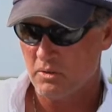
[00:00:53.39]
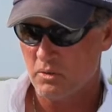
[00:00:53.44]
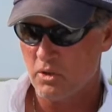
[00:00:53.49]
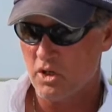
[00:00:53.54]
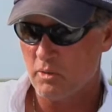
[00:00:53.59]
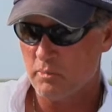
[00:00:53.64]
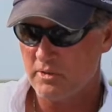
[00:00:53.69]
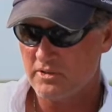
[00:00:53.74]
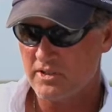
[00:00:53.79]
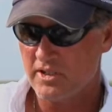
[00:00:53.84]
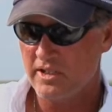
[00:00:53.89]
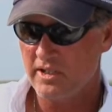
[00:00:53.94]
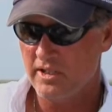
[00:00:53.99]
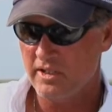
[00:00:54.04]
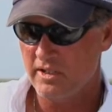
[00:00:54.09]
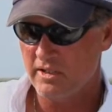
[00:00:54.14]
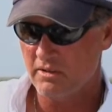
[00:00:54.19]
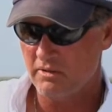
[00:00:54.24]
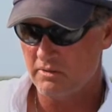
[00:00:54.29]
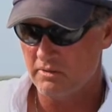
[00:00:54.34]
growing up as a
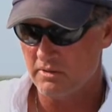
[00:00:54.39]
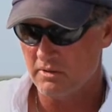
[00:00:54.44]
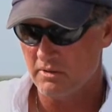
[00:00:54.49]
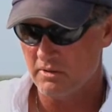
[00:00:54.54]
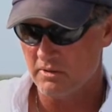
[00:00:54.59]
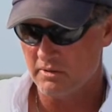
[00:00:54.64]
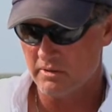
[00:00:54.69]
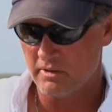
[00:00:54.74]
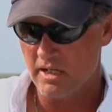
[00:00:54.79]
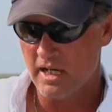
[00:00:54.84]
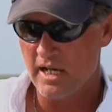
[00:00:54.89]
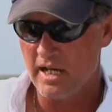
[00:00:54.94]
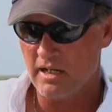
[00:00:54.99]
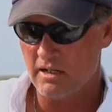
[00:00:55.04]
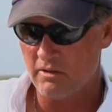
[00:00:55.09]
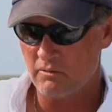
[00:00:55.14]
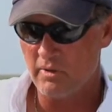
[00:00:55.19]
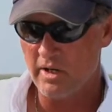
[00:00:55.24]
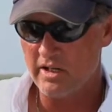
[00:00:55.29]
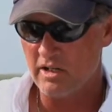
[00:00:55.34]
kid on an
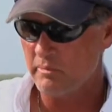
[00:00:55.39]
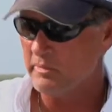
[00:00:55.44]
island right in